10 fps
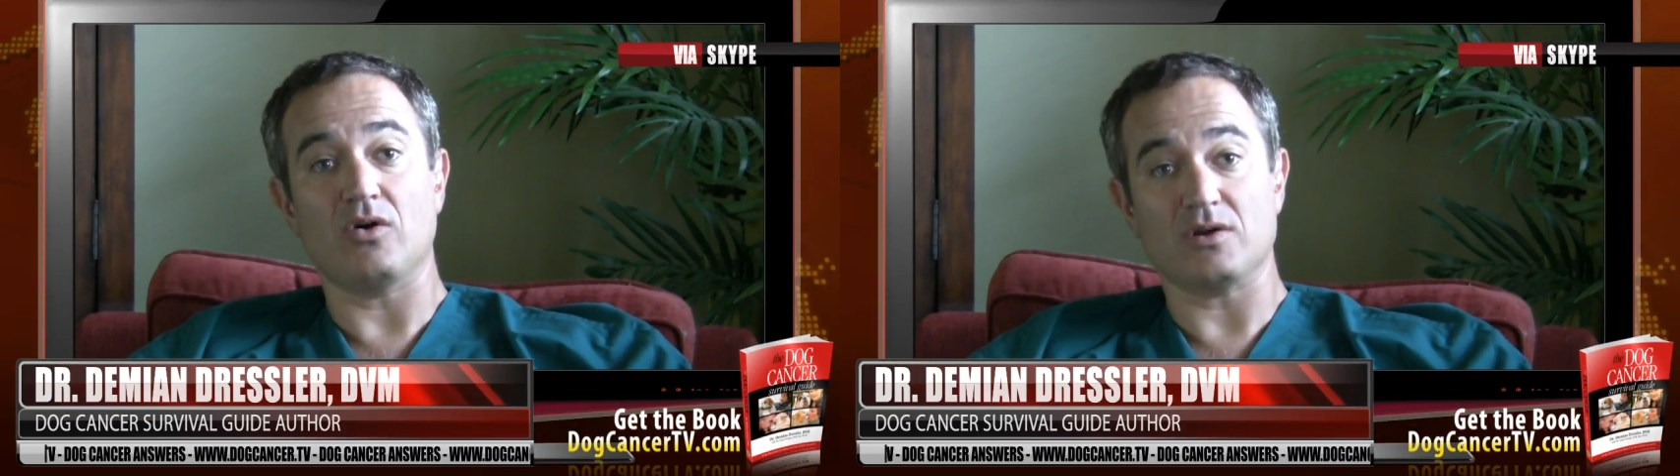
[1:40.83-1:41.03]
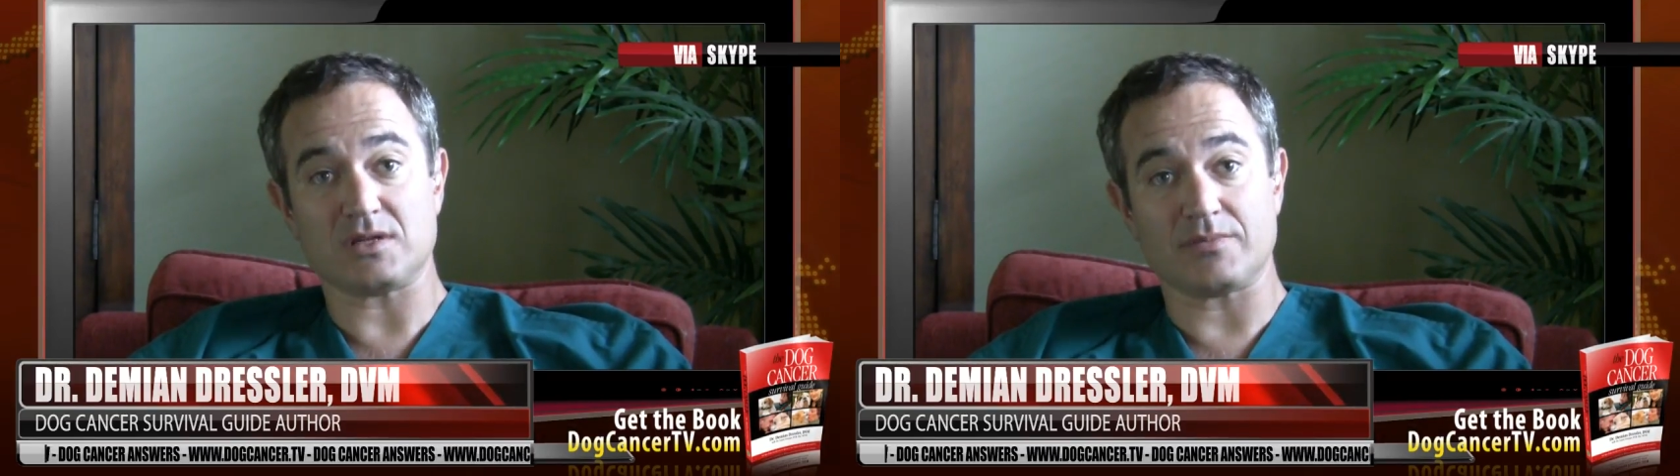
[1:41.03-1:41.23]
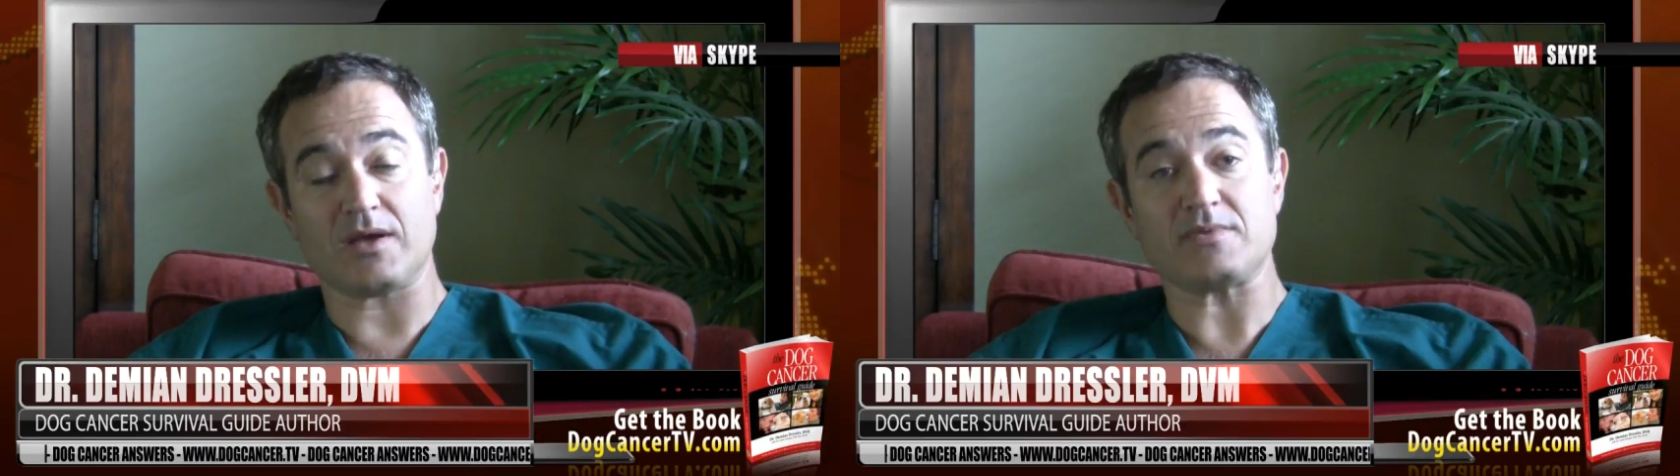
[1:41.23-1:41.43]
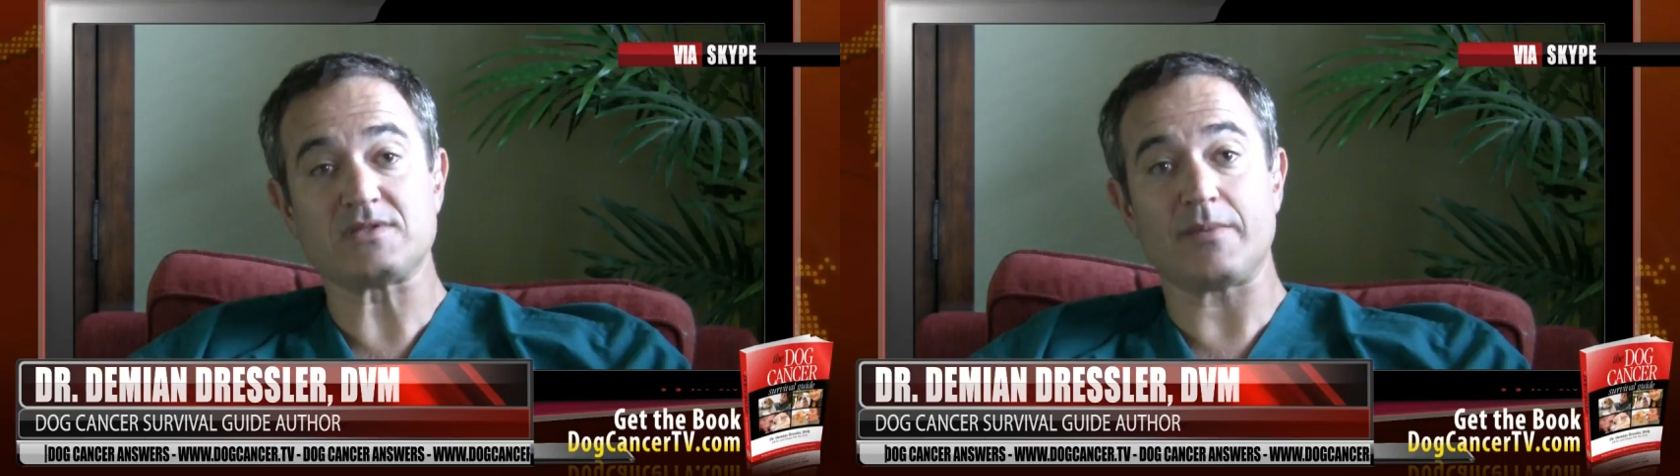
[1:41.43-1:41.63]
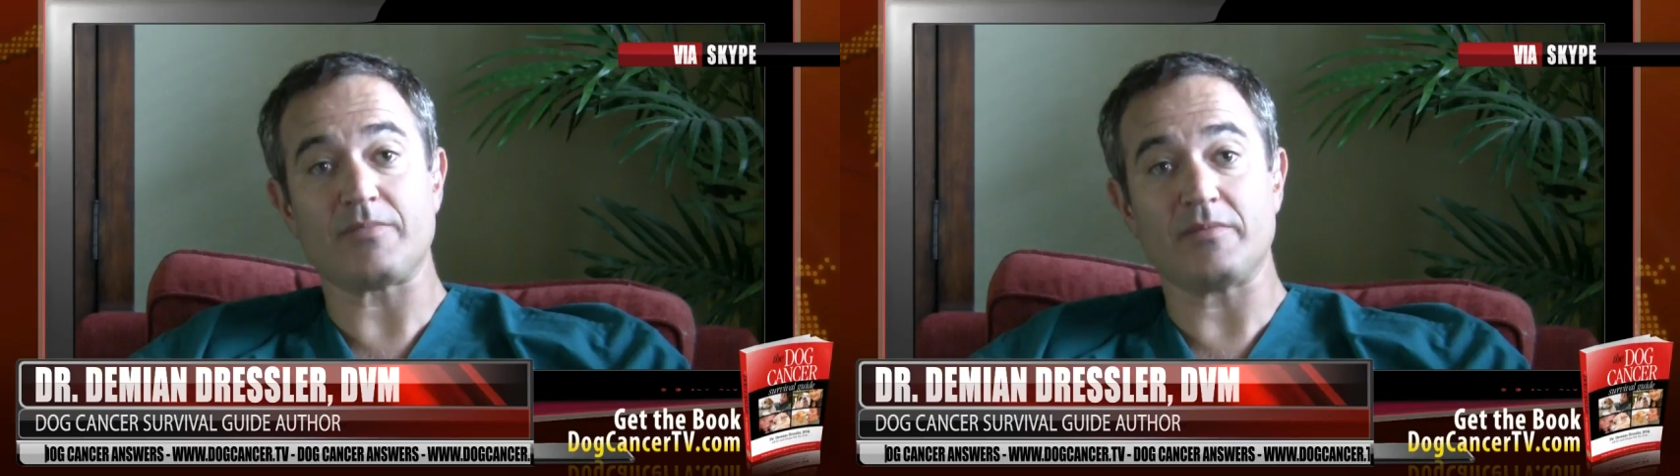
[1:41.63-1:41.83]
or sometimes
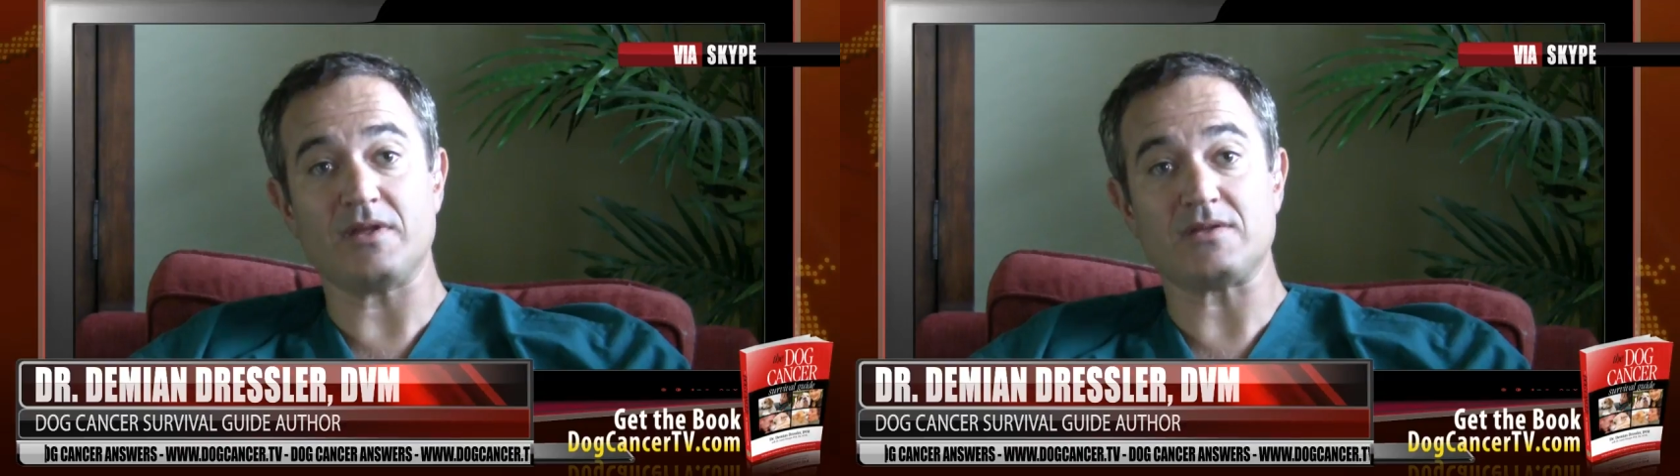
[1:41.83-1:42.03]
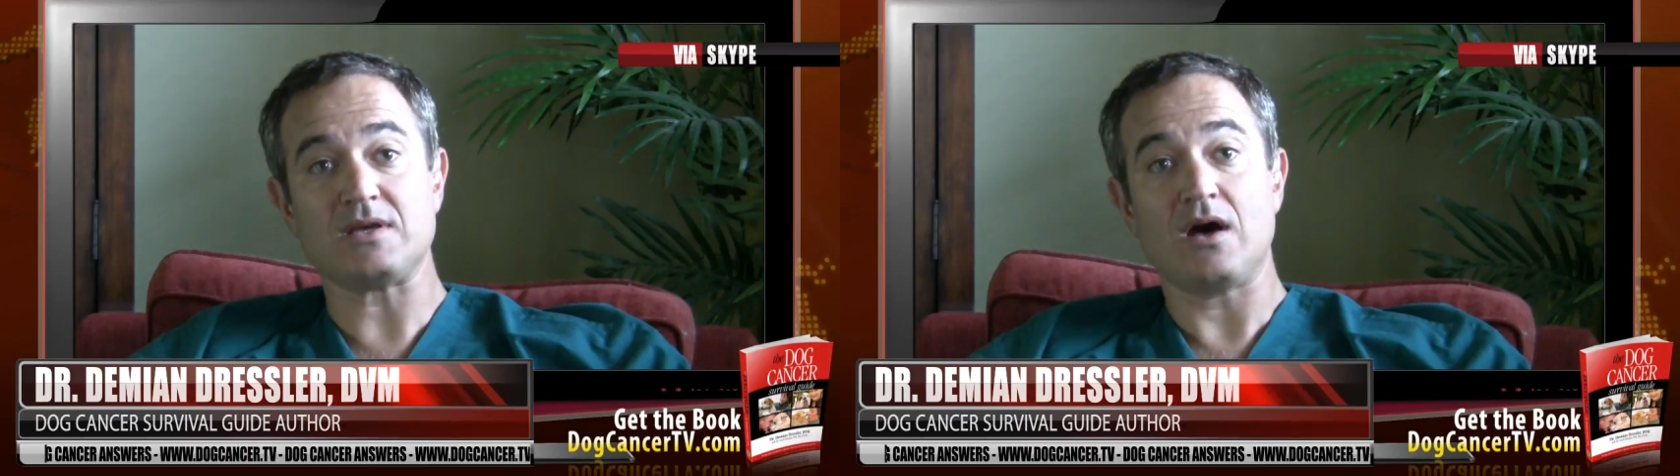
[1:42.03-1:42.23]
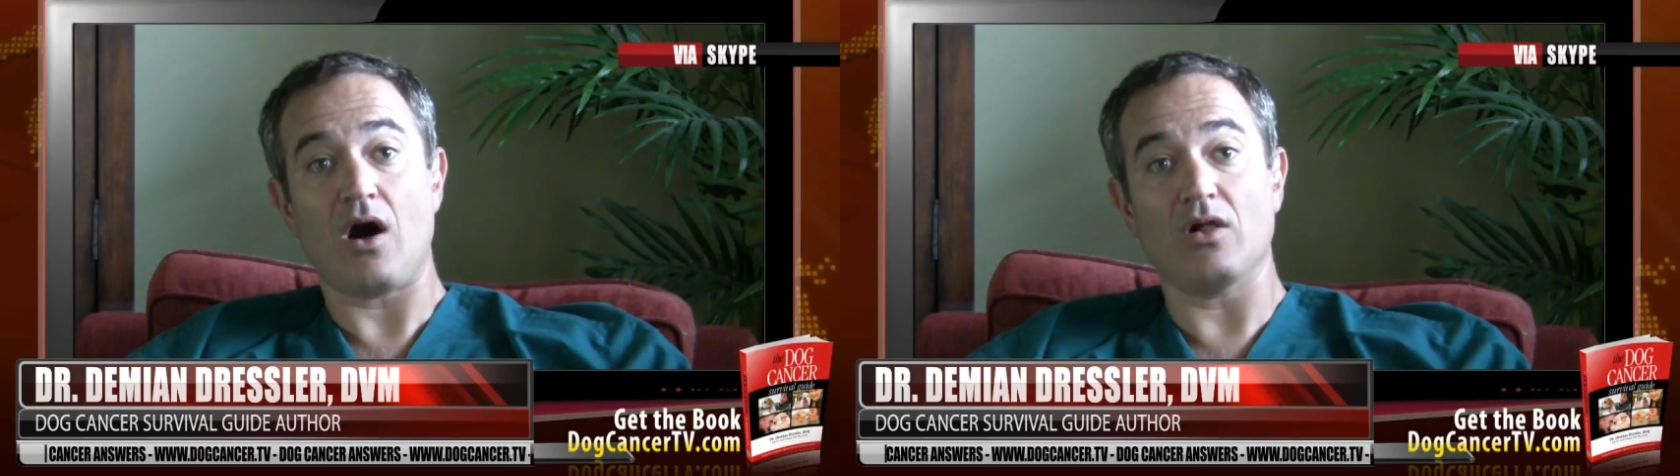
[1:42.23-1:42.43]
supplements.